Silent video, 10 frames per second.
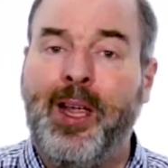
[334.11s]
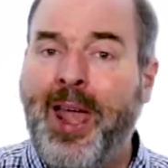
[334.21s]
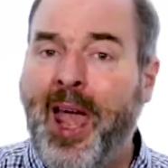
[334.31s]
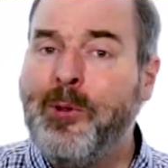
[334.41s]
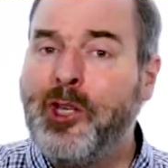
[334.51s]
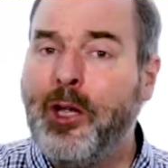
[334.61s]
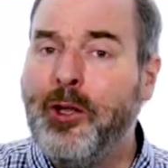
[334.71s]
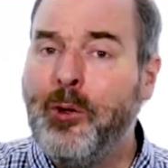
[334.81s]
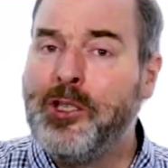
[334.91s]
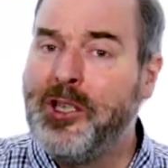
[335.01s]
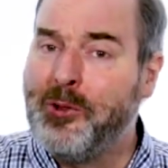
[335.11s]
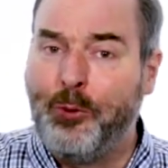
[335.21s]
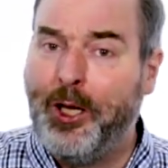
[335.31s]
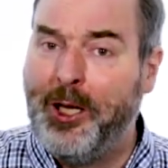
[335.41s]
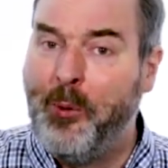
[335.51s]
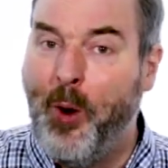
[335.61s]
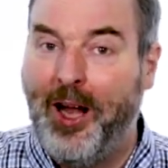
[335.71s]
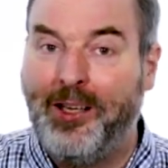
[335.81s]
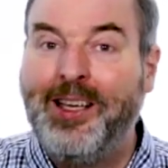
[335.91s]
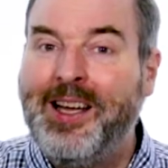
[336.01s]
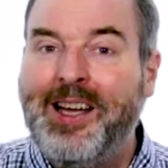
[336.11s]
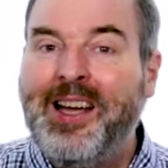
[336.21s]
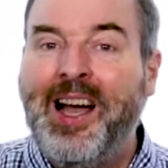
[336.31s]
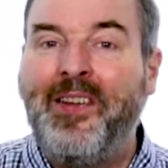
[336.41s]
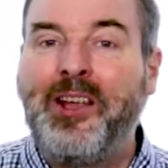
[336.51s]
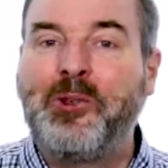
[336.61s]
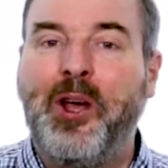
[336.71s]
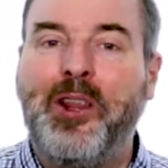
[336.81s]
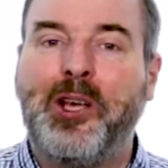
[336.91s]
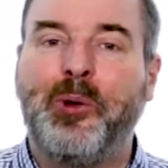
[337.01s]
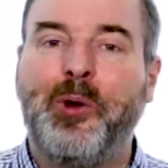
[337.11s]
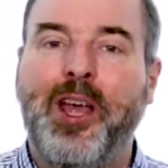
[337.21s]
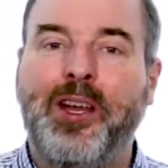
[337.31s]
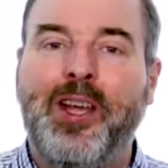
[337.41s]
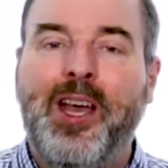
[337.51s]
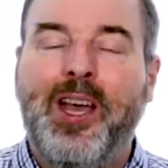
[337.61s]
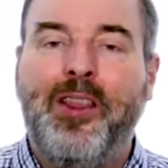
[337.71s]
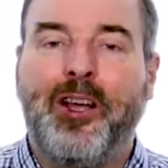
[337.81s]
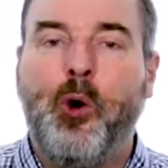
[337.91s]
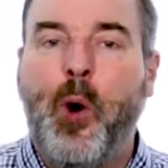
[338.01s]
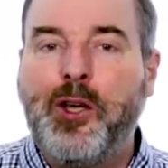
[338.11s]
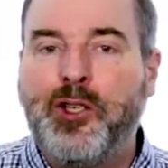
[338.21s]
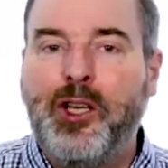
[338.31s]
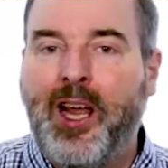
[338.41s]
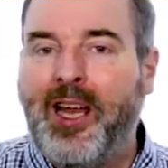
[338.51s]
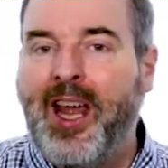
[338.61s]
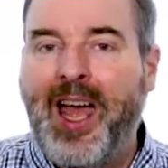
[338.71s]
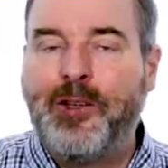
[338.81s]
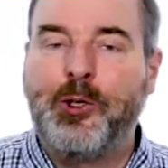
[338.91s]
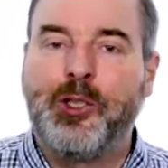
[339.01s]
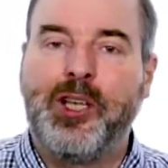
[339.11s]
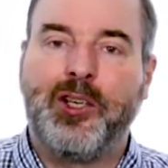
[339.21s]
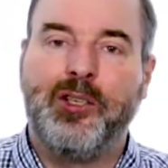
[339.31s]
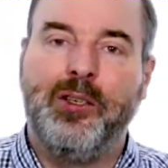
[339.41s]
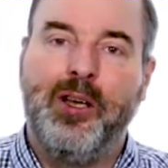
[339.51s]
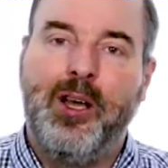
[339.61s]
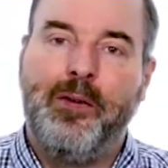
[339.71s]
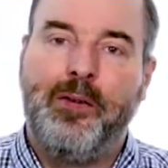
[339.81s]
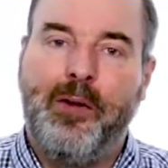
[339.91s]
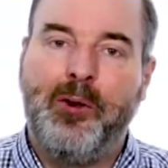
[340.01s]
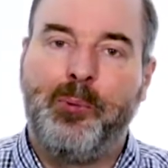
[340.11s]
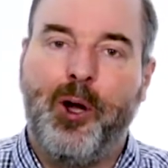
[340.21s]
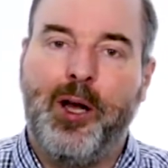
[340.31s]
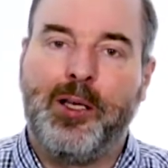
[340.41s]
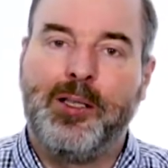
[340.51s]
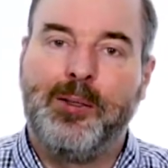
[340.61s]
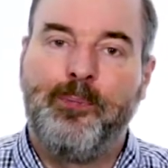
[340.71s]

Amazon knows this really well, and that's why they created the question and answer section for every product.